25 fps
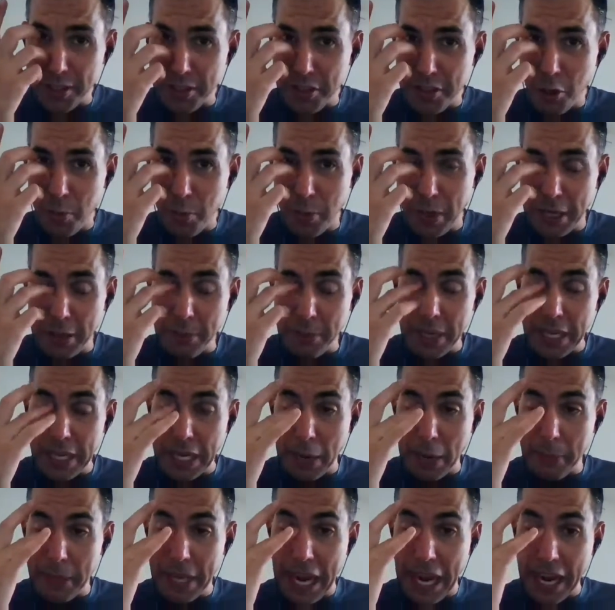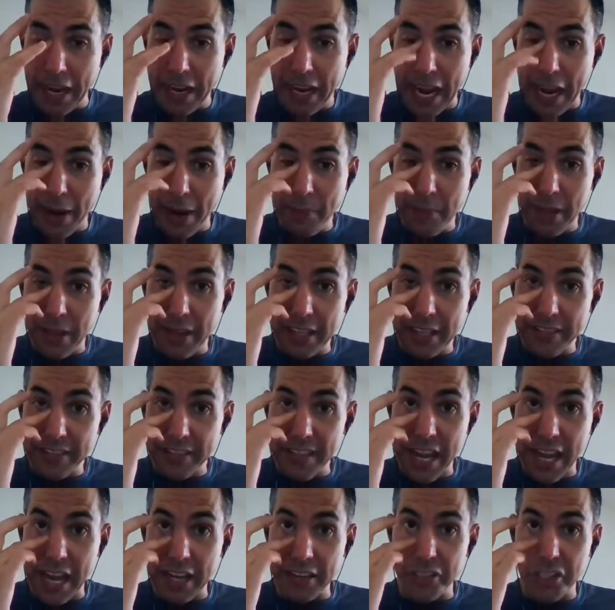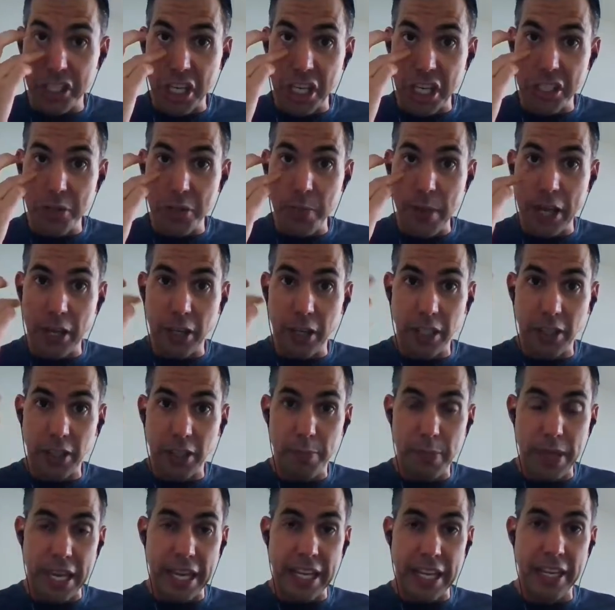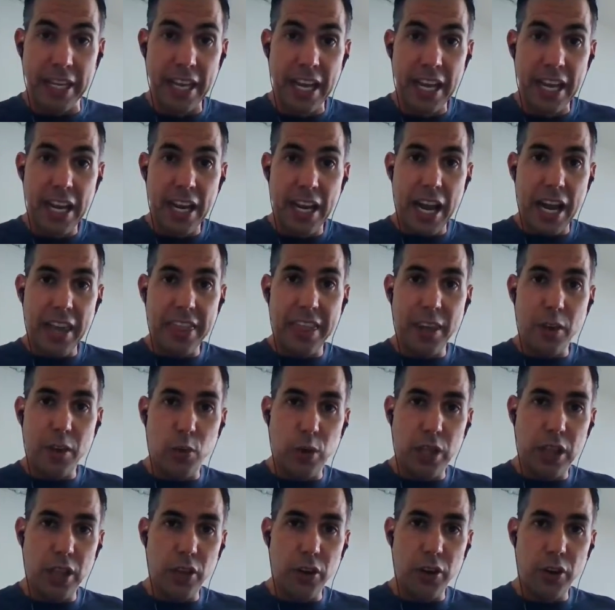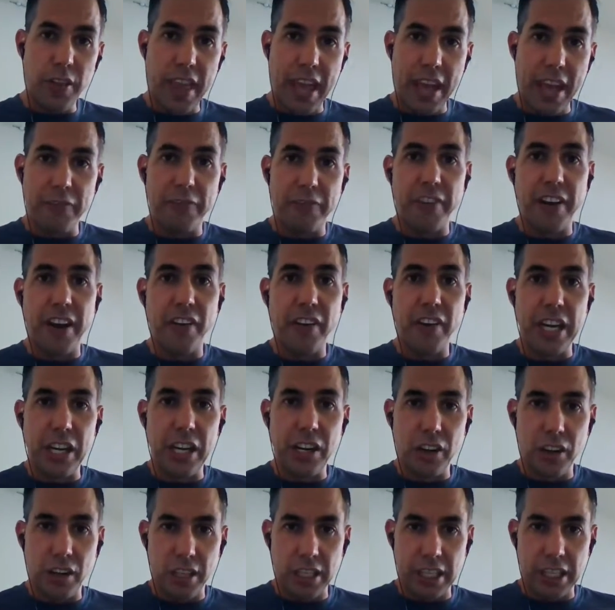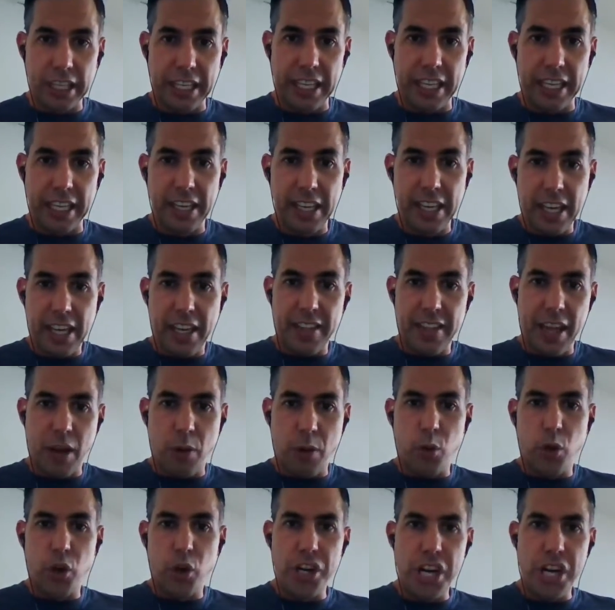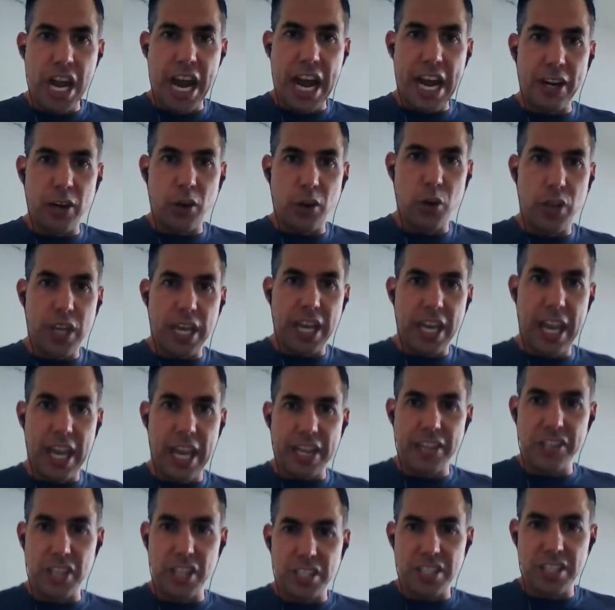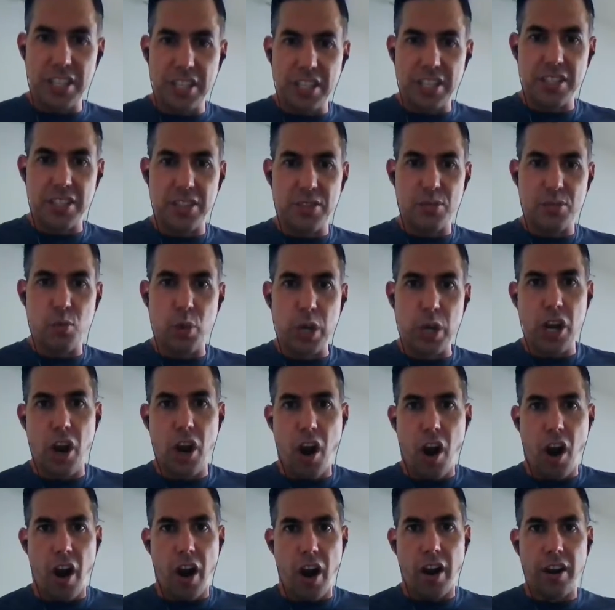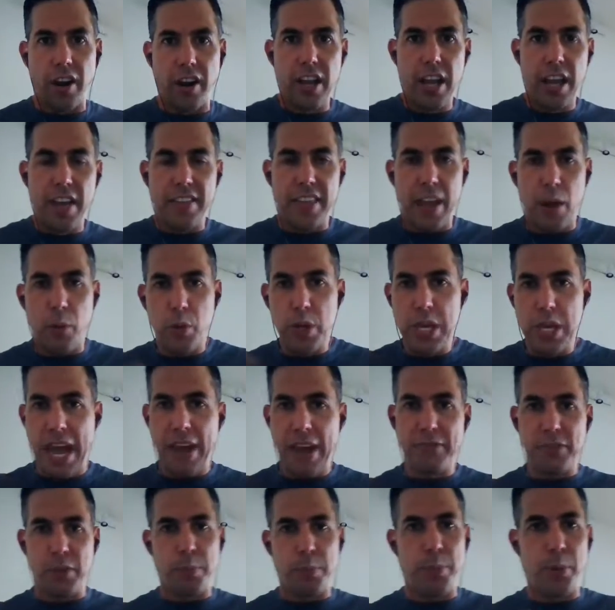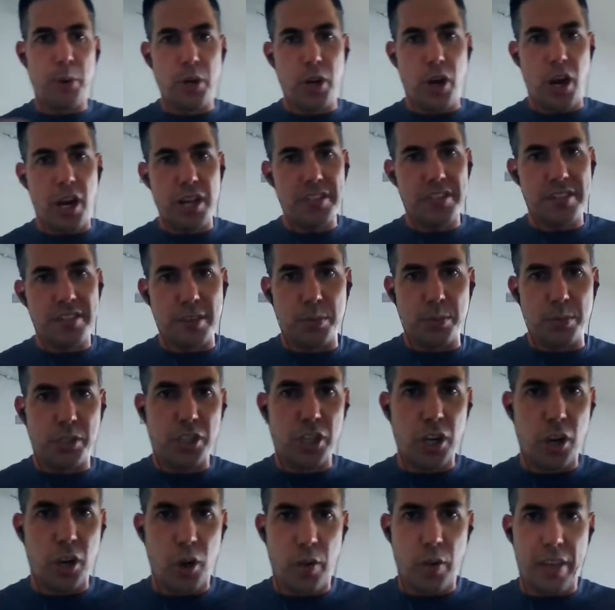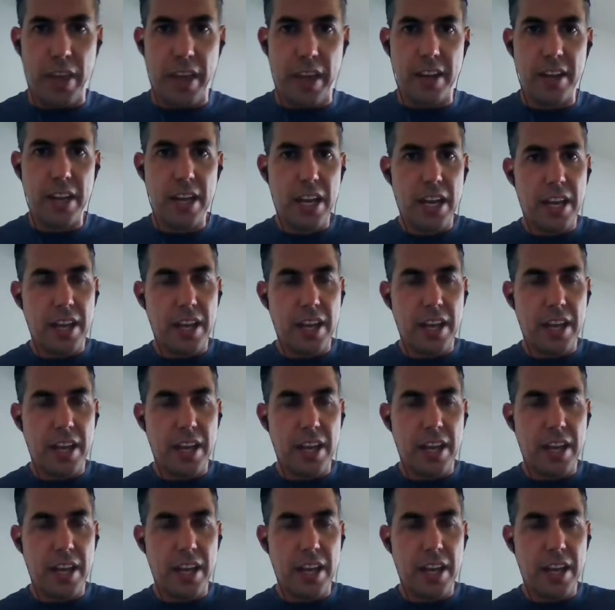to so many men. I mean, this is not judgmental of men. I think we learned that very early, that we're not okay just as we are, that we have to put on some show, that